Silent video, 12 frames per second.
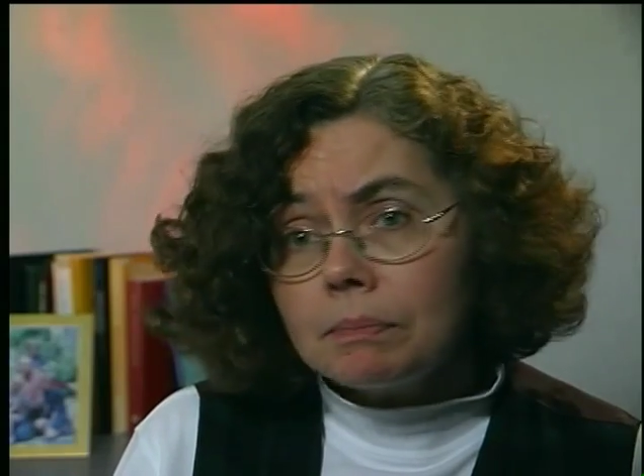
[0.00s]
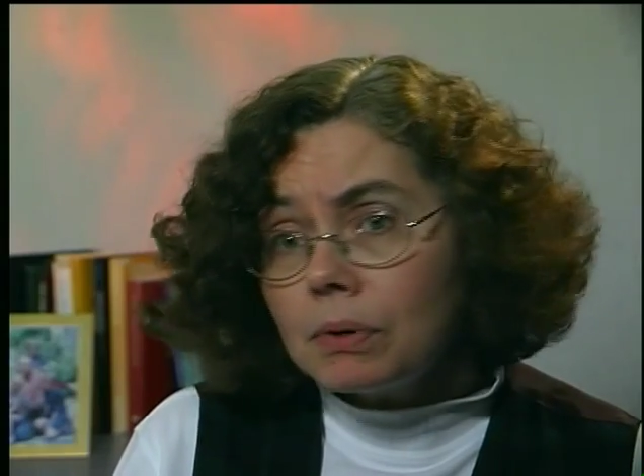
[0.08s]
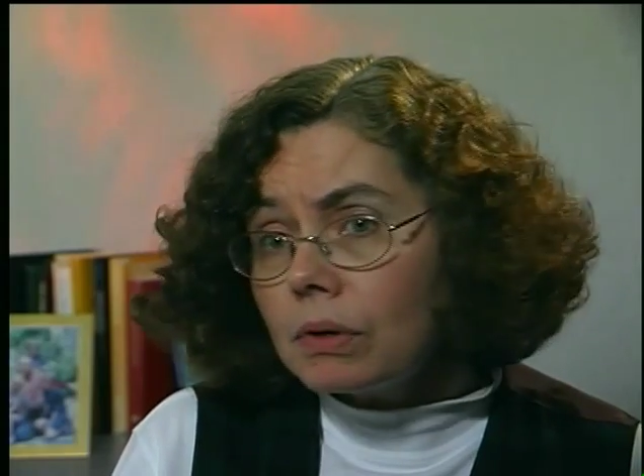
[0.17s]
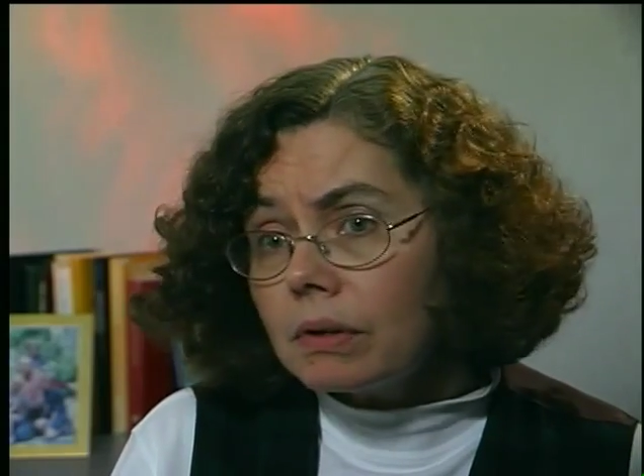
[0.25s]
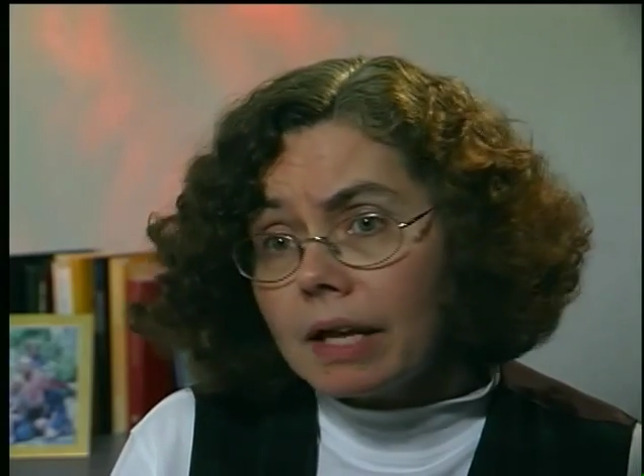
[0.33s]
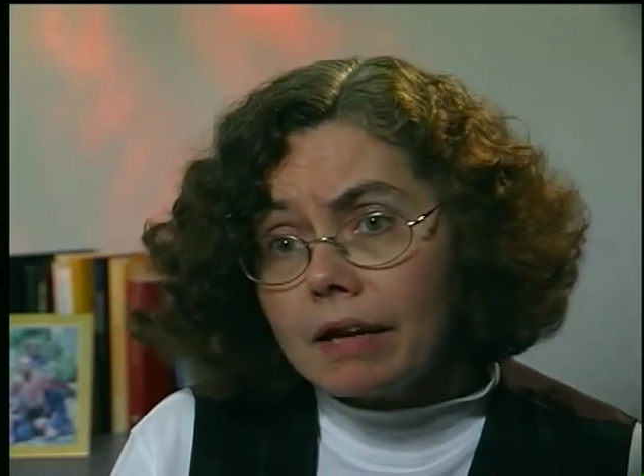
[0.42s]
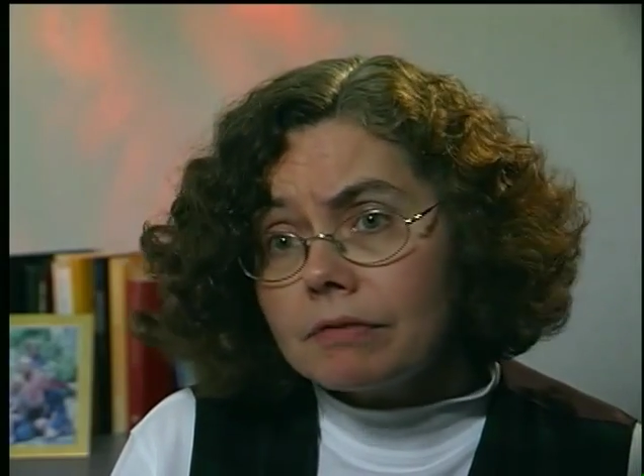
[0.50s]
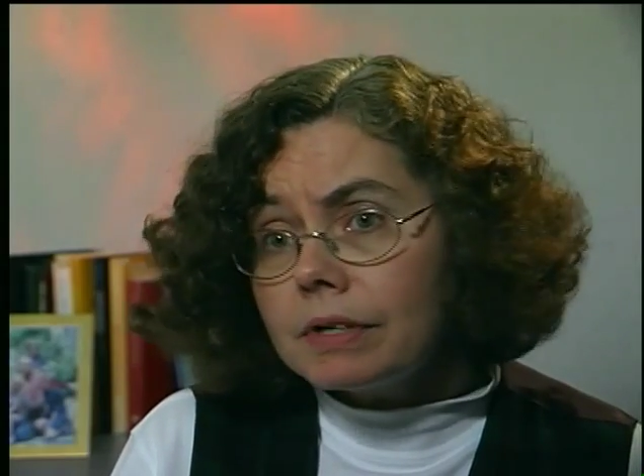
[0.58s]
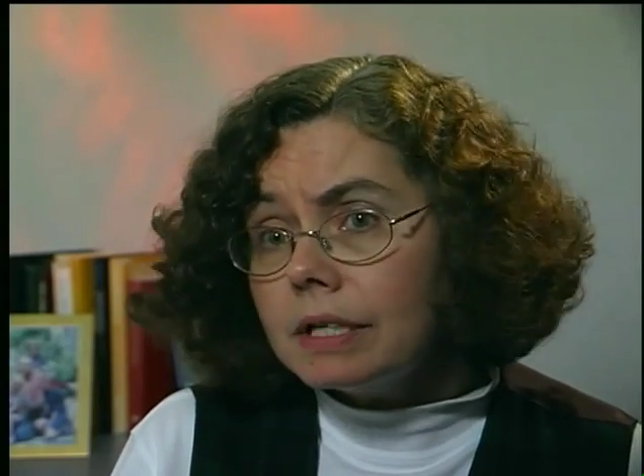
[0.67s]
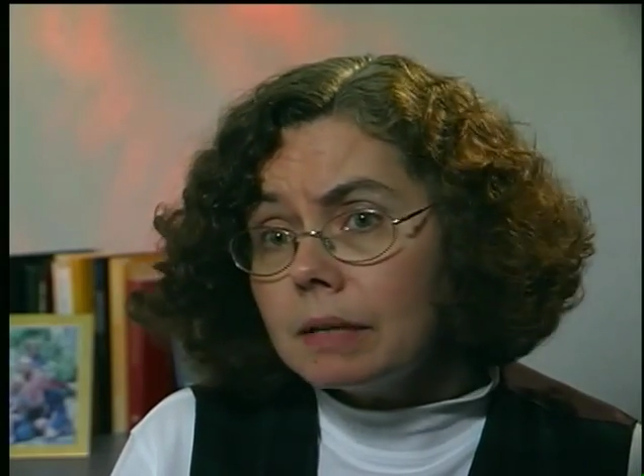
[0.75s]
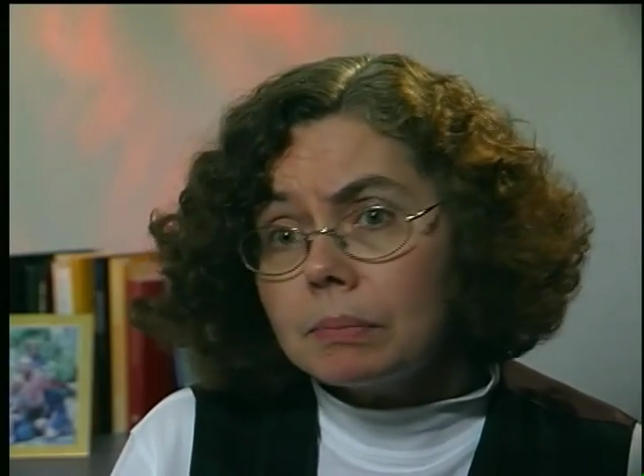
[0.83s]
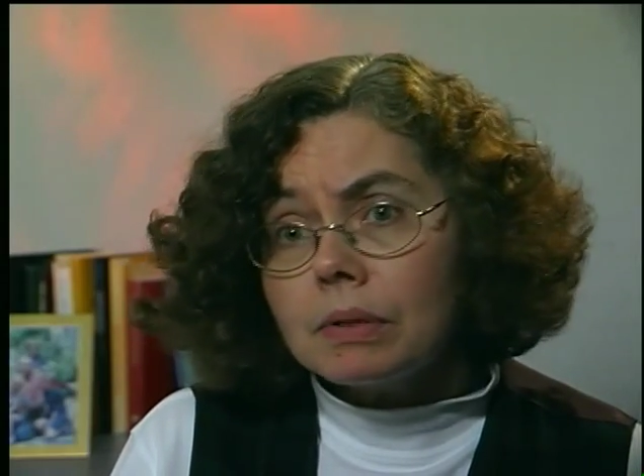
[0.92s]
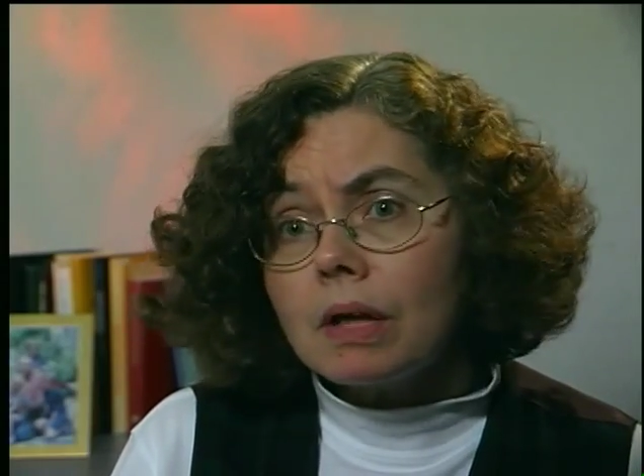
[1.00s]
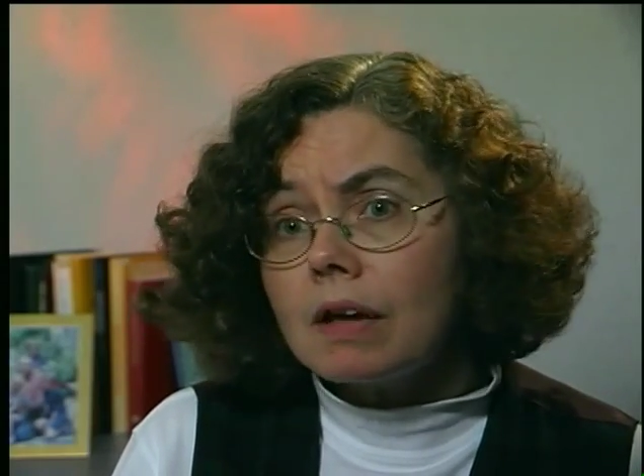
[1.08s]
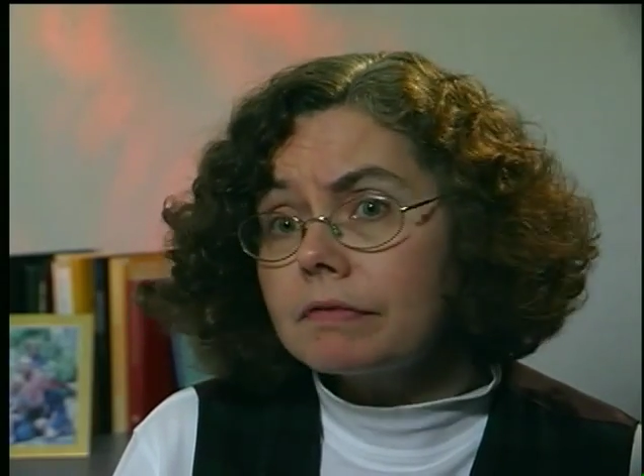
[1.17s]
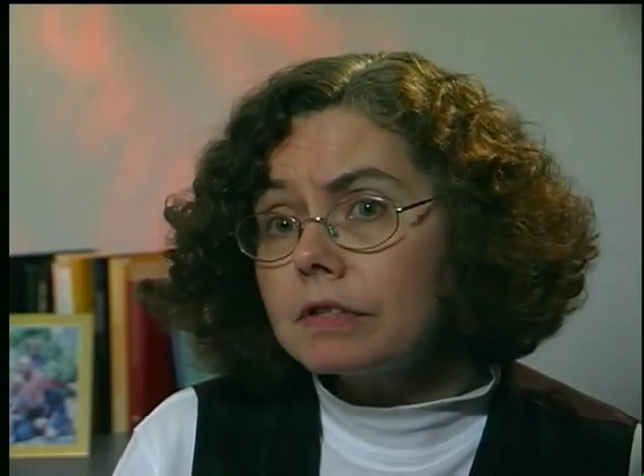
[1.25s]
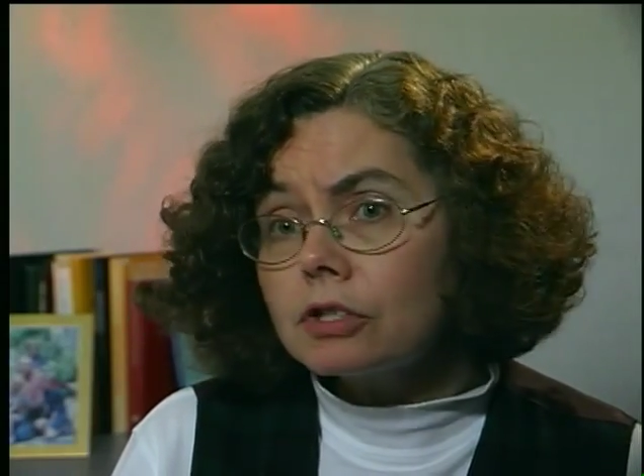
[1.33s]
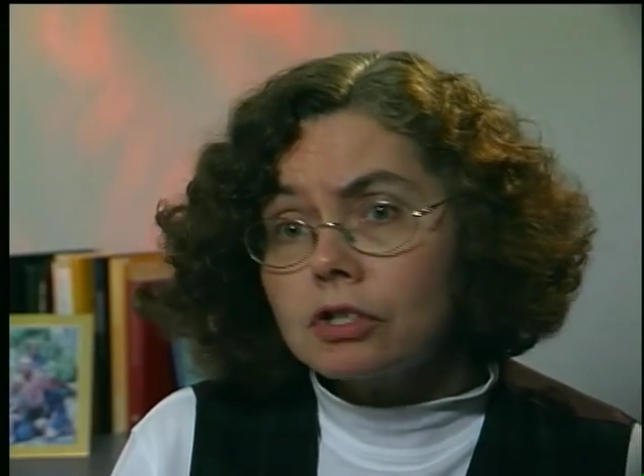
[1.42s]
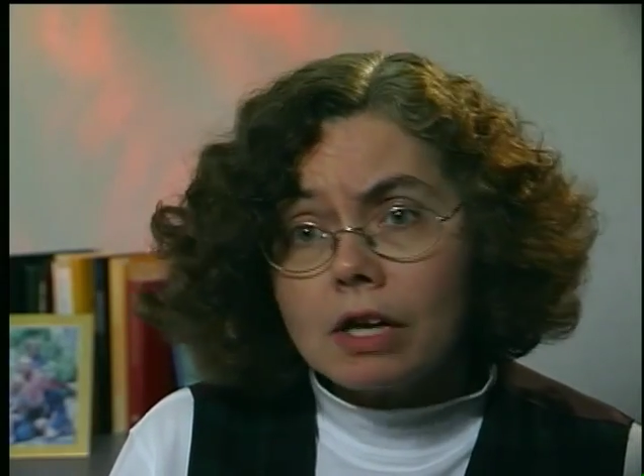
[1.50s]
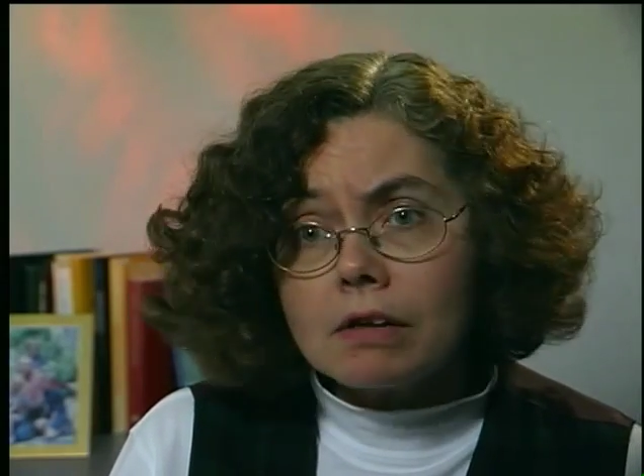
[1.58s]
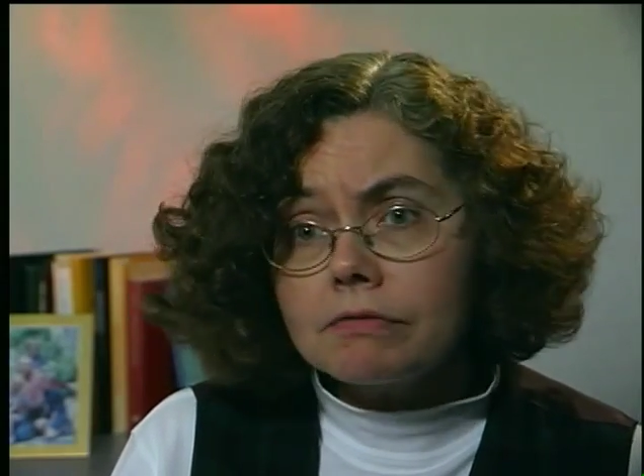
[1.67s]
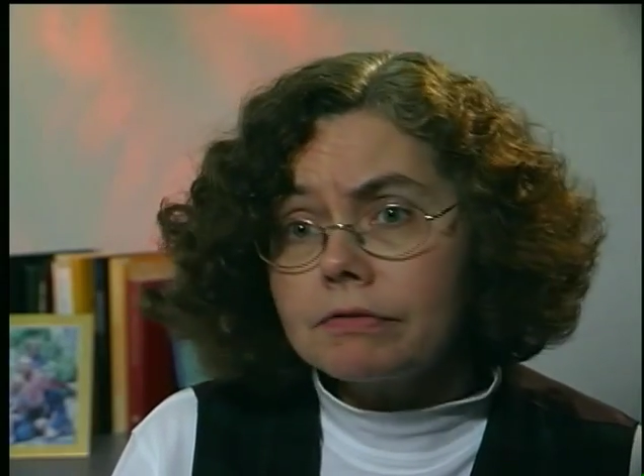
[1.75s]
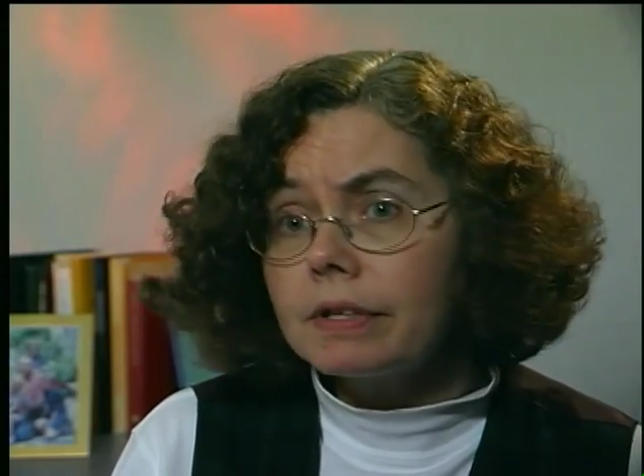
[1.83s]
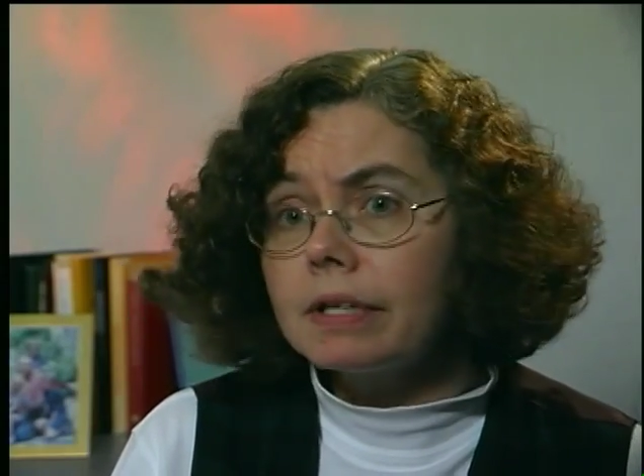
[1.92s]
pull every nipple off the shelf